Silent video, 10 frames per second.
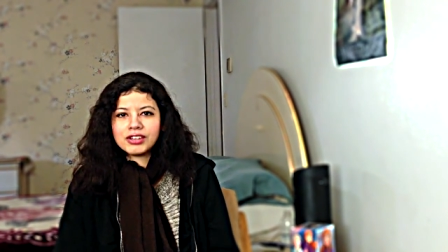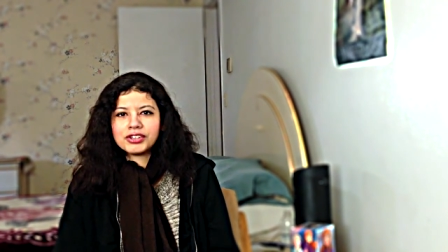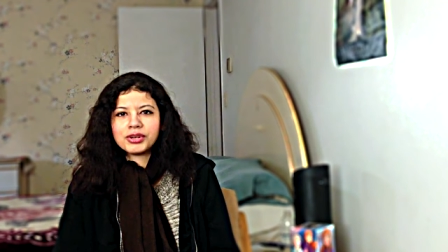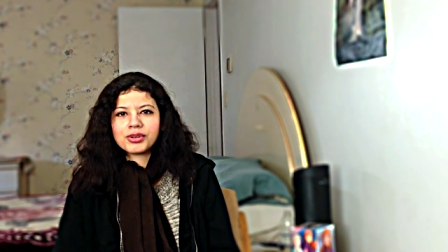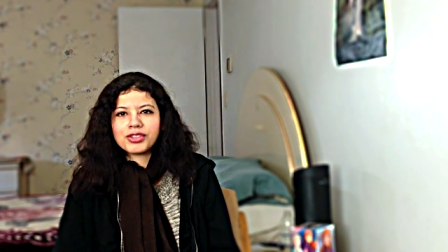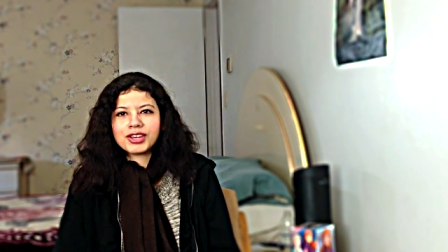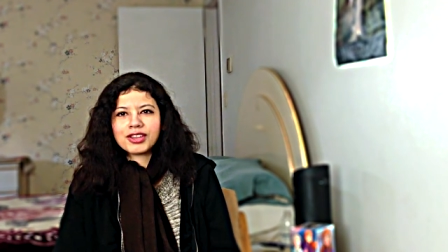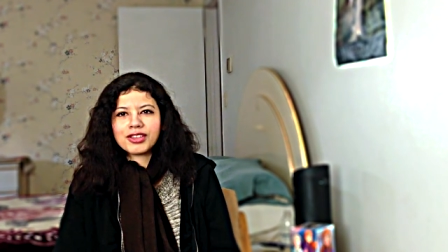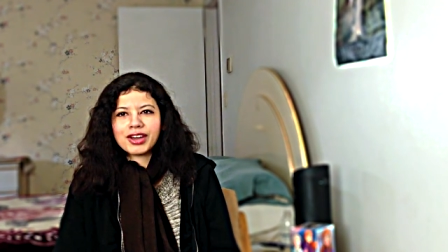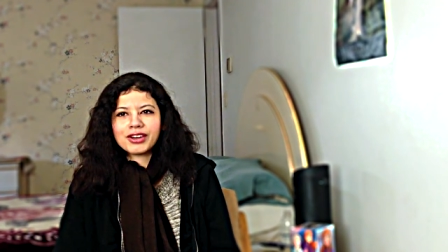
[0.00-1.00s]
Do you
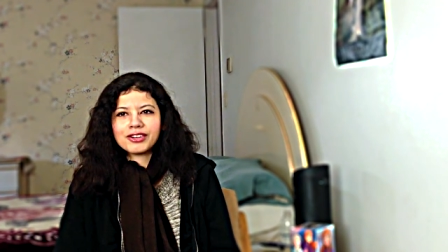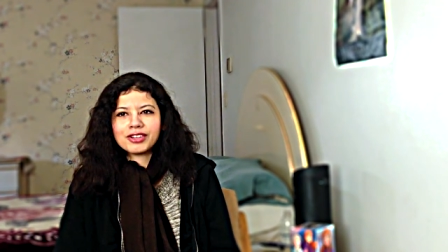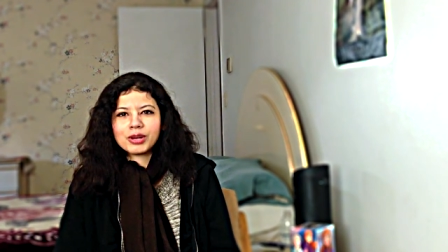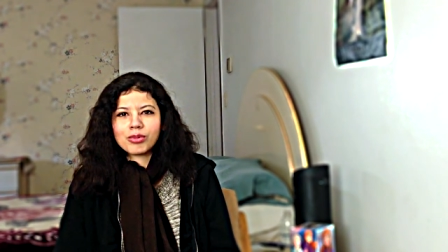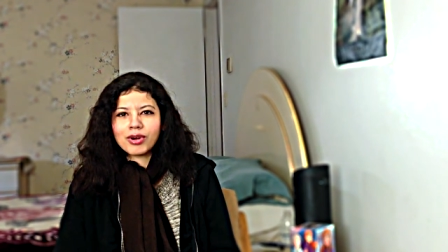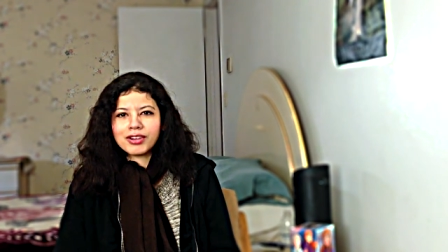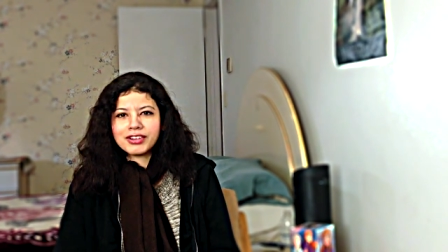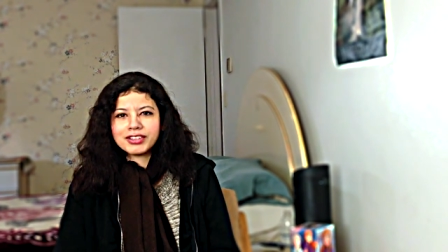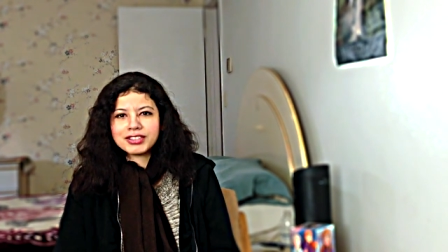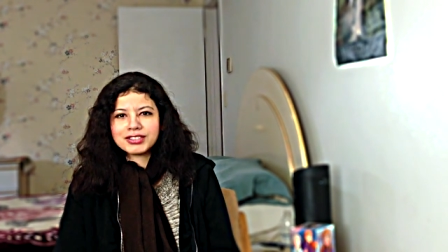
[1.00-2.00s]
think that they're
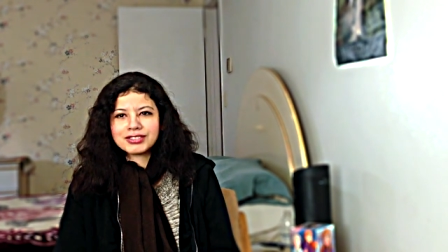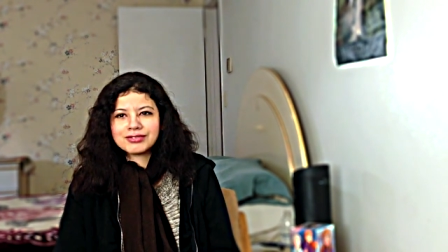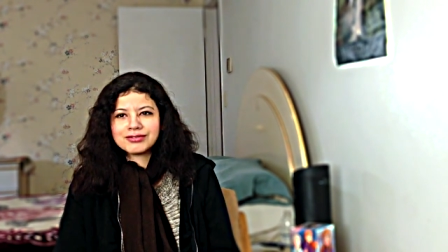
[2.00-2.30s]
pointless?